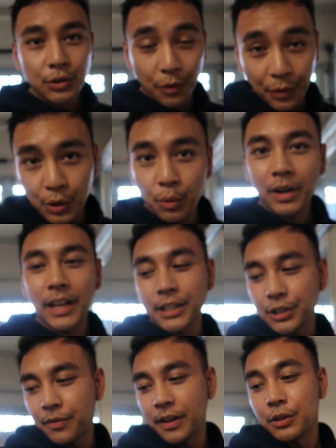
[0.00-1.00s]
So if you do want to
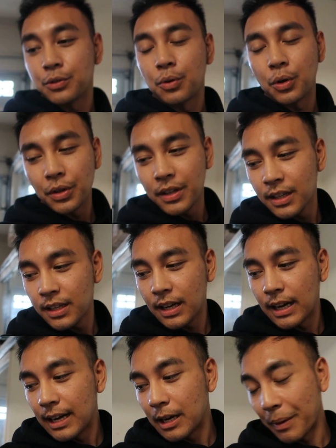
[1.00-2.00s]
get your fenders rolled
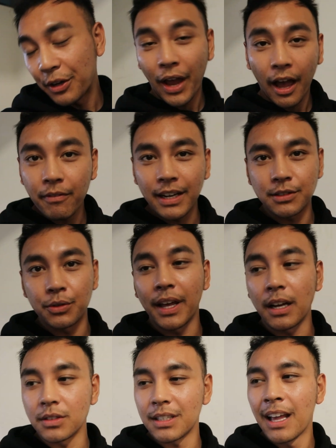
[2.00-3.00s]
and you have an
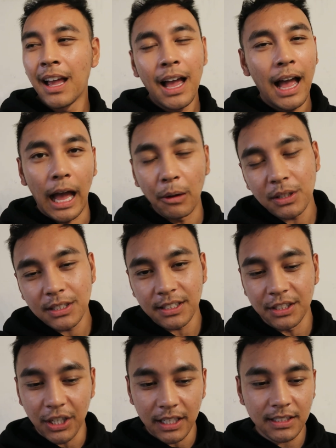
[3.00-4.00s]
S2000, I would
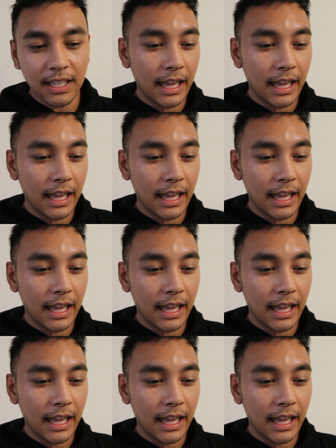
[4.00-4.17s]
suggest